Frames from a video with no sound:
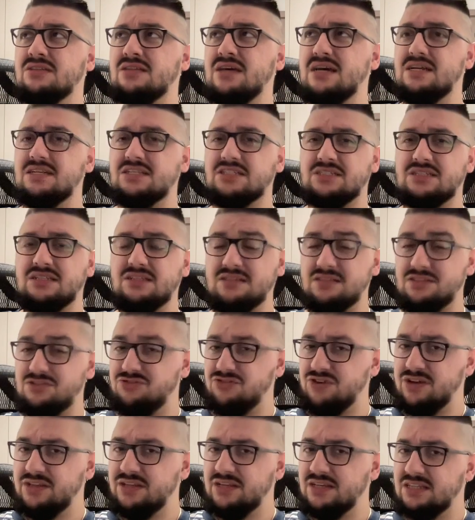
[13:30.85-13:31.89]
that
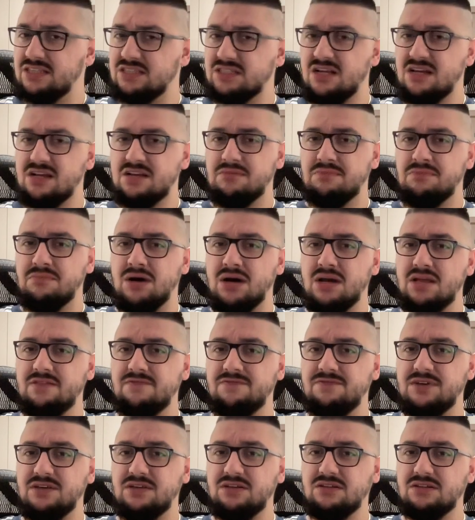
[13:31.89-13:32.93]
trading is like a
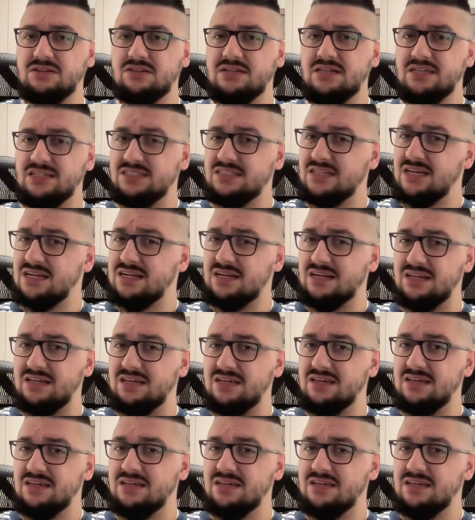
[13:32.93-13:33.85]
minefield. Exactly.